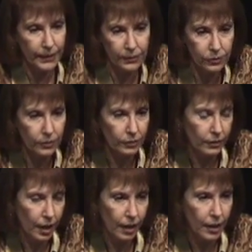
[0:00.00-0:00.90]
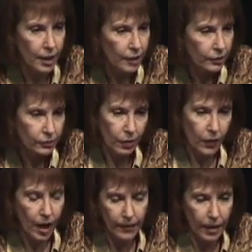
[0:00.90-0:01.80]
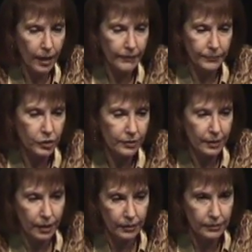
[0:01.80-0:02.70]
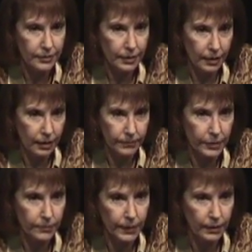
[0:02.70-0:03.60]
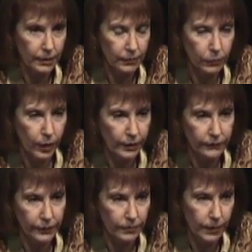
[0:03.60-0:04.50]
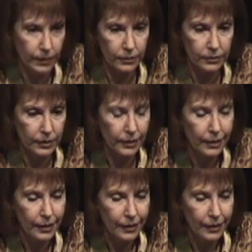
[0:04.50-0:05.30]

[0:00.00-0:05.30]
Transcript: Pinder, and I'm just not set up to be a wife and a mother.